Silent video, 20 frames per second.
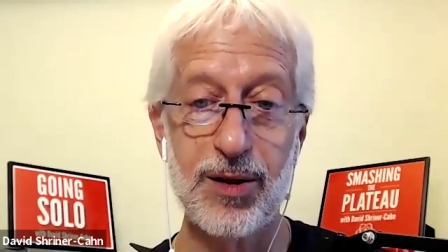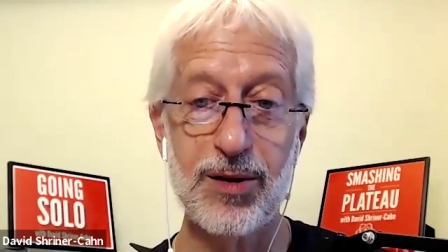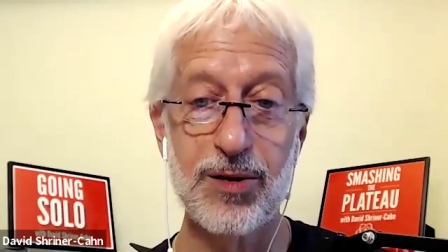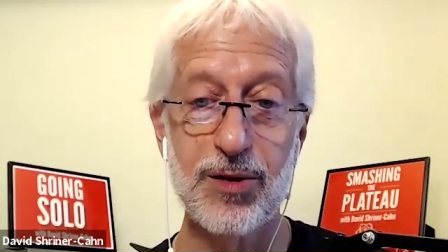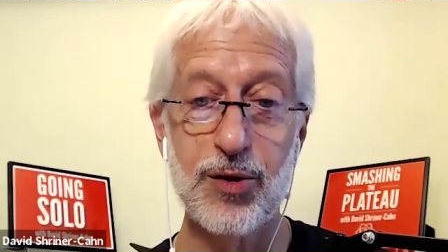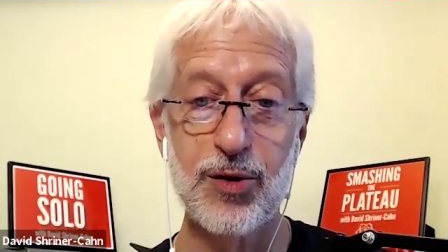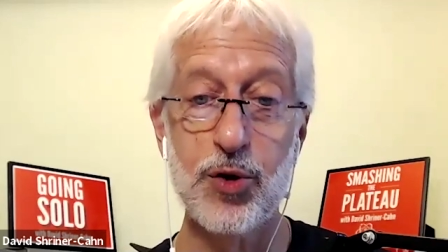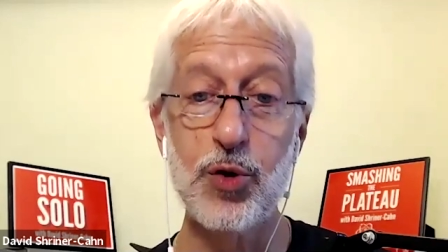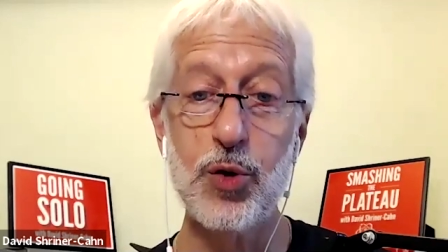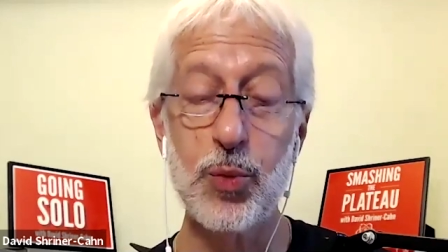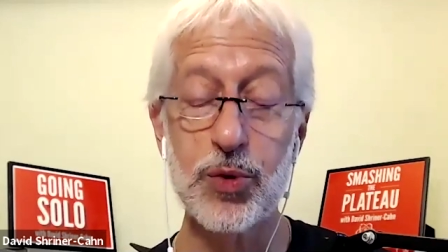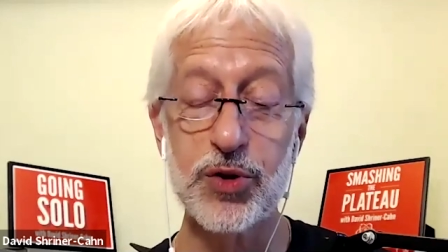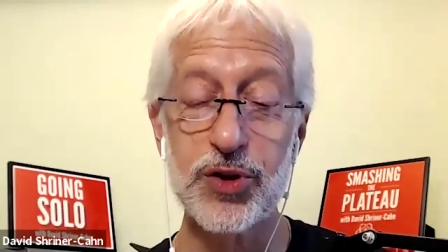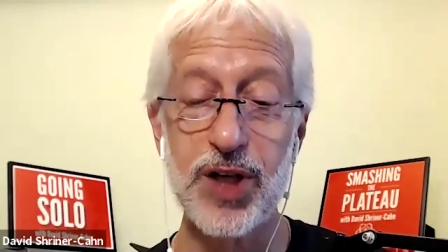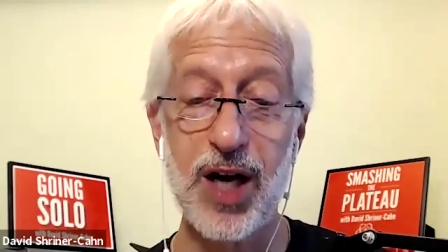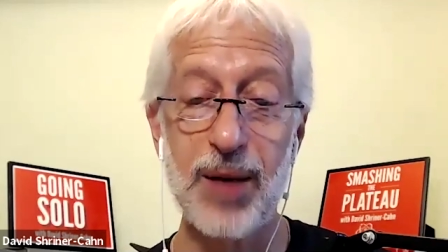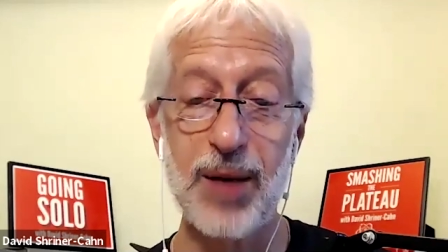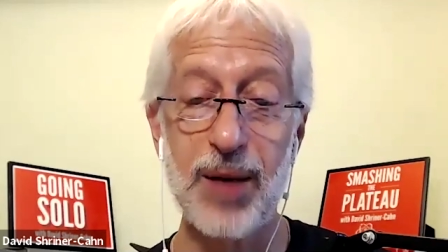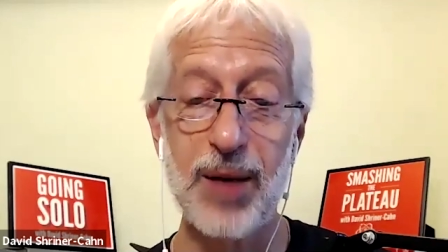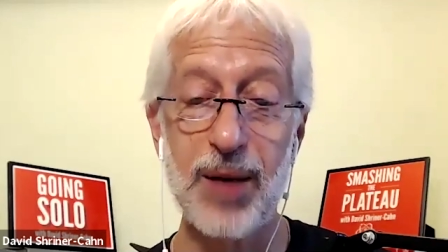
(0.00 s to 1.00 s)
knew it was
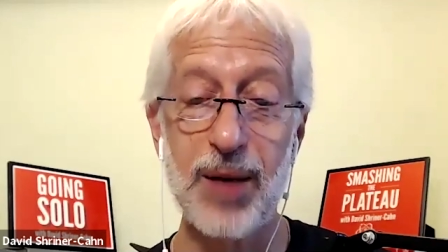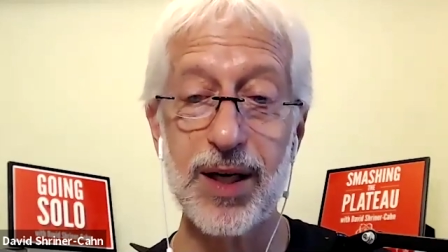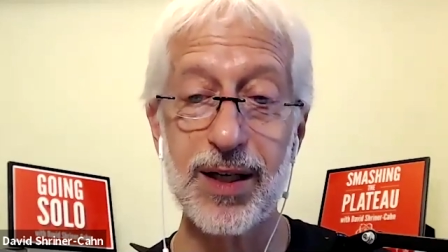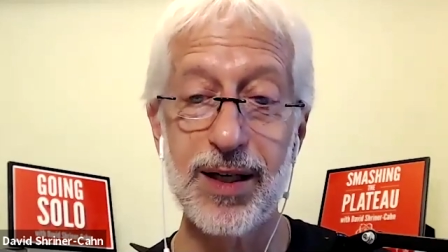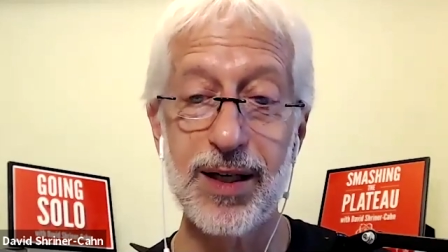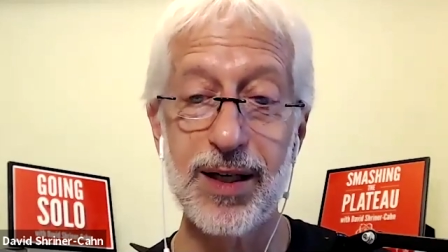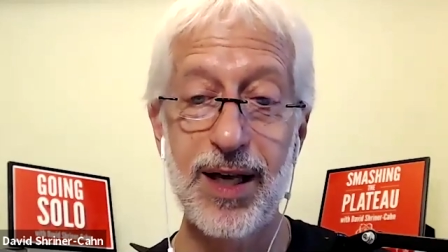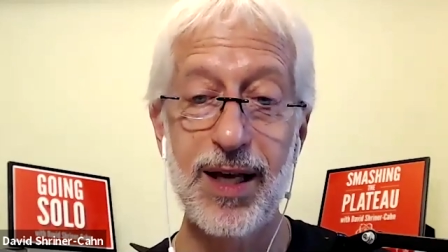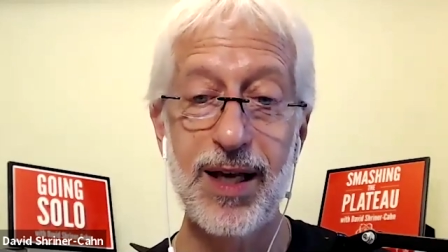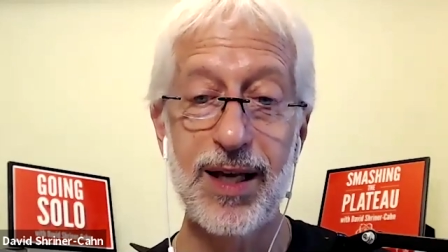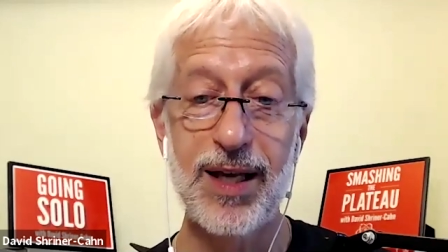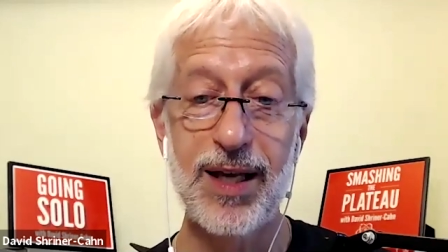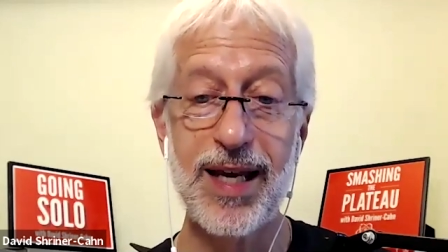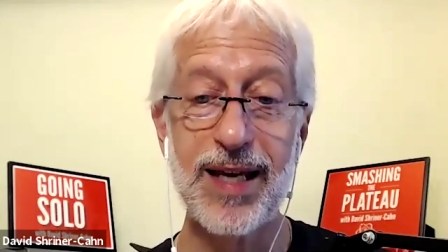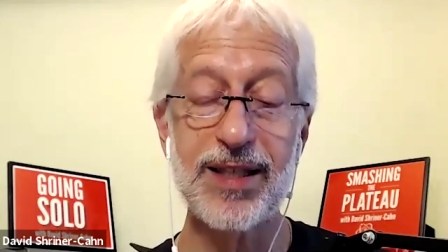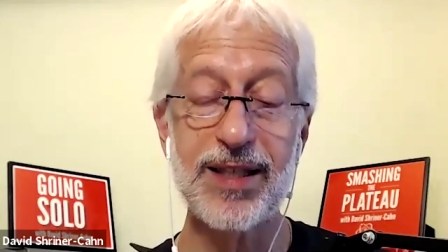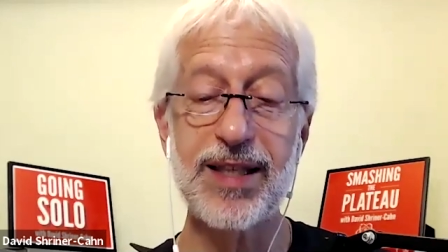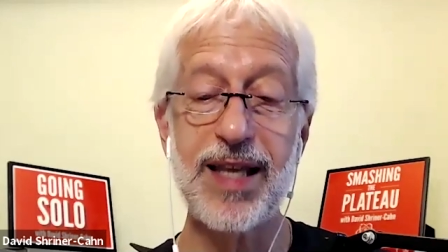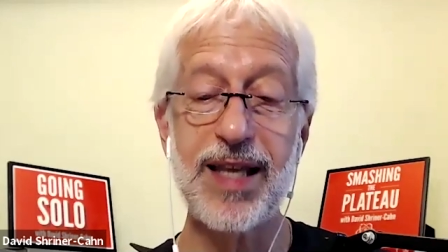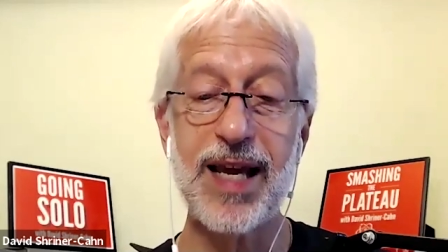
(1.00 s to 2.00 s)
coming,
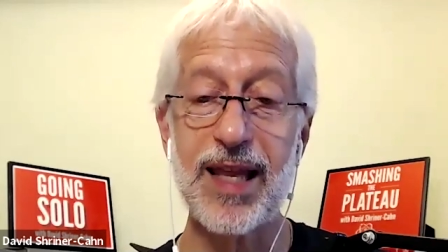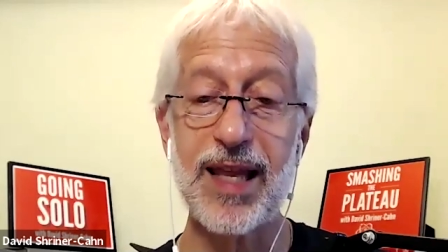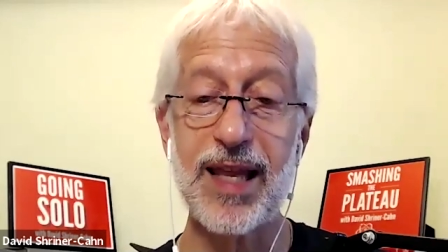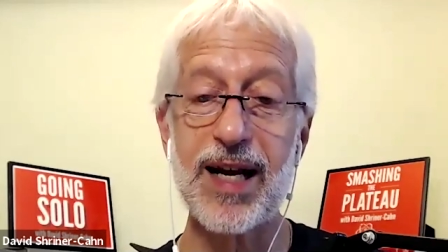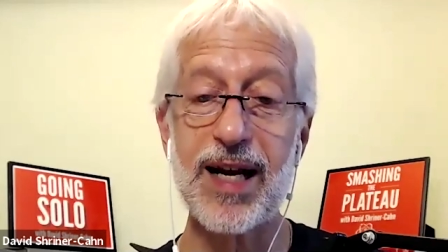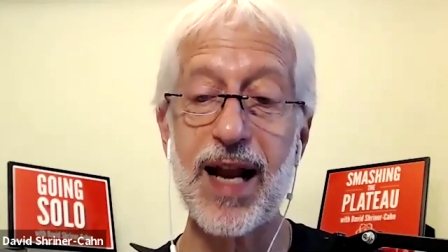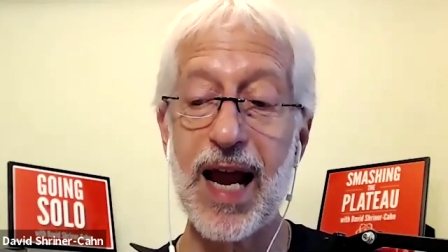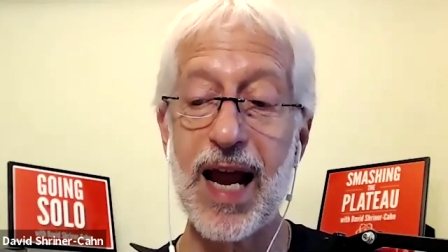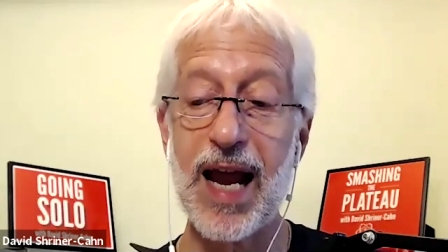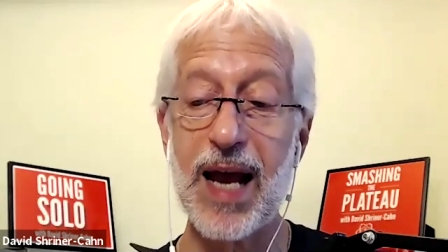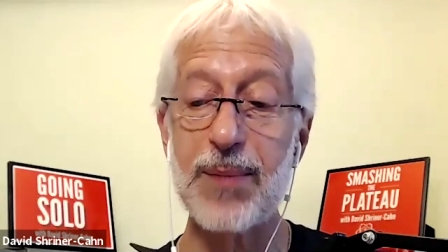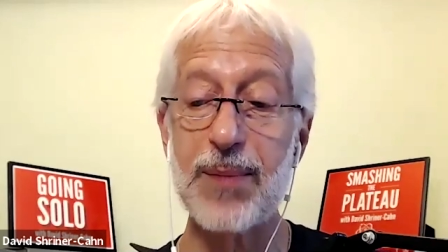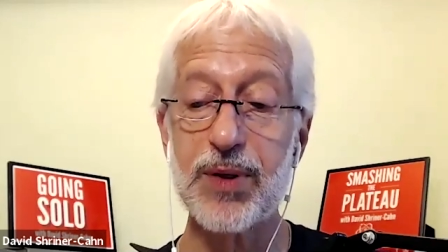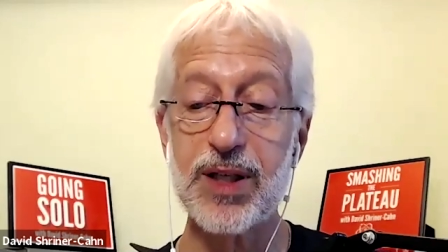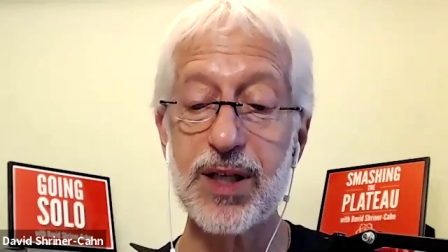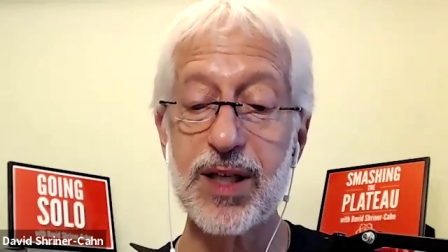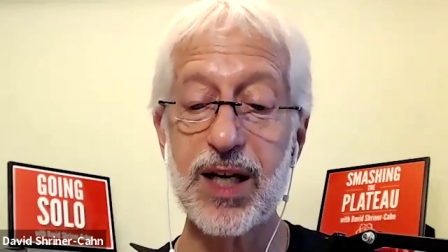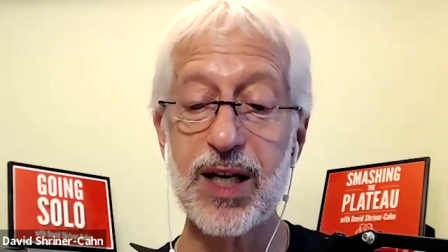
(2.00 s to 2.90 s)
yet the day that it happened,